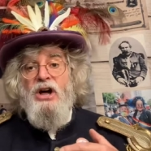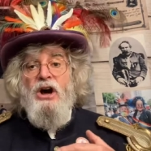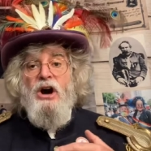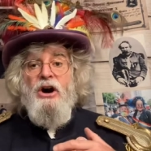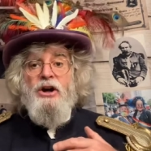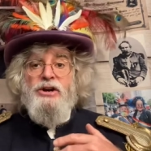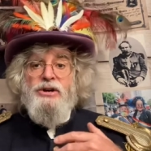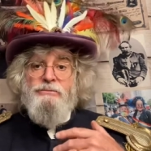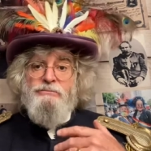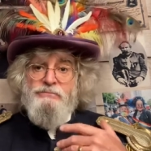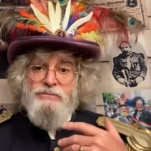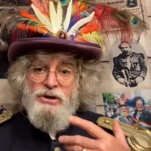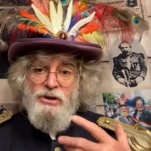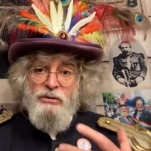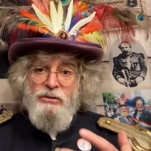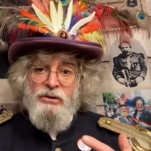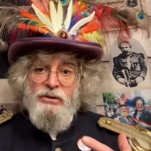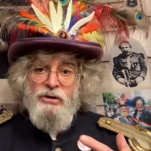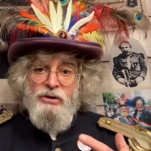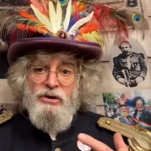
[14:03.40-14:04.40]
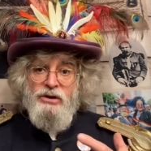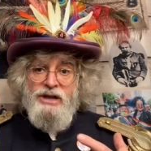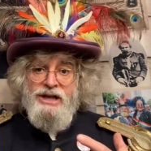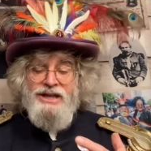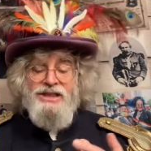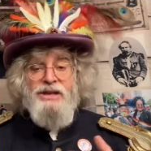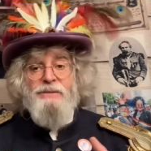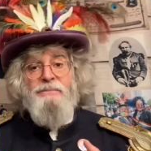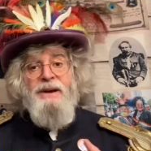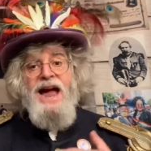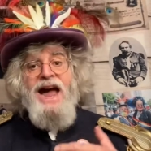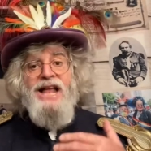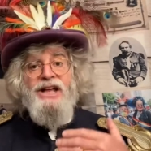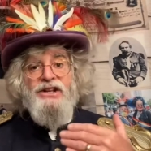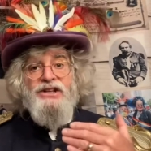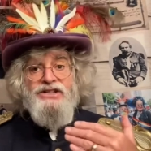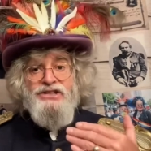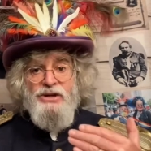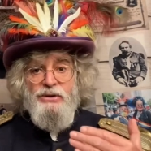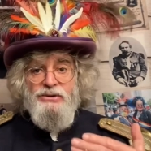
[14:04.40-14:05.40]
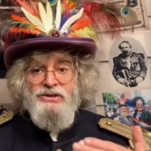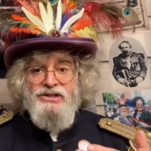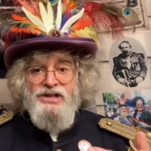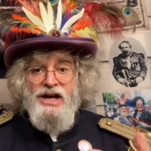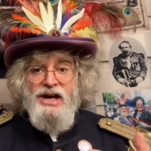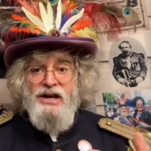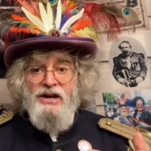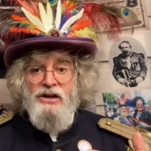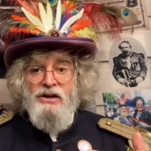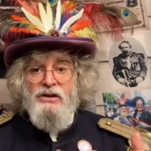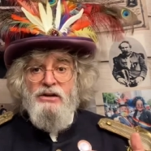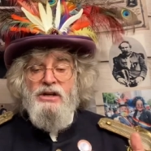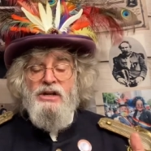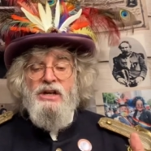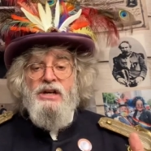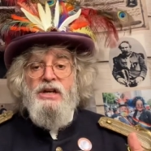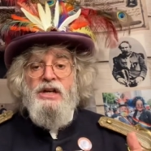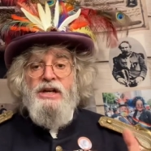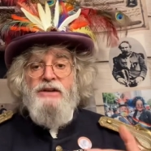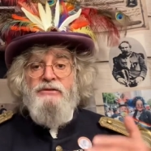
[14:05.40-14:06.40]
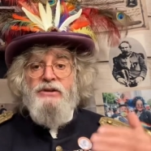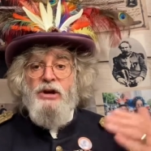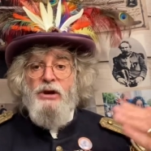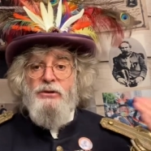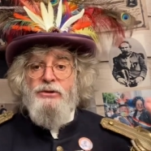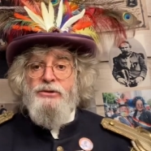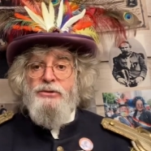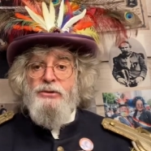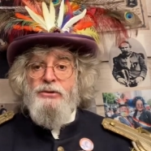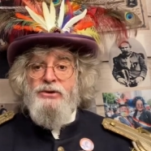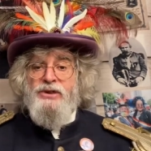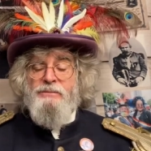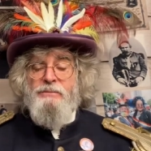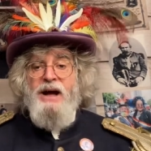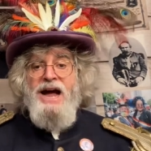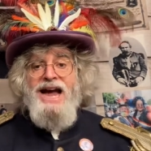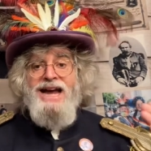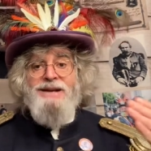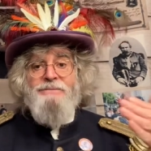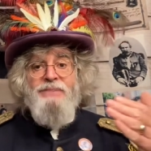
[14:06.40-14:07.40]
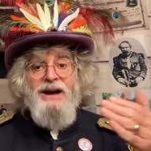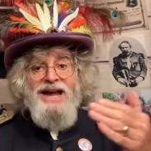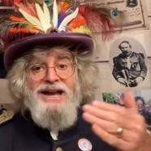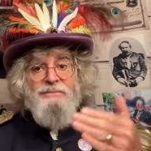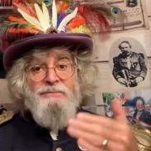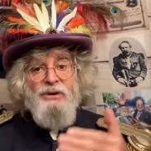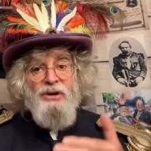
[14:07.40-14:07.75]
on a mural in the Palace Hotel. If you go through the Pied Piper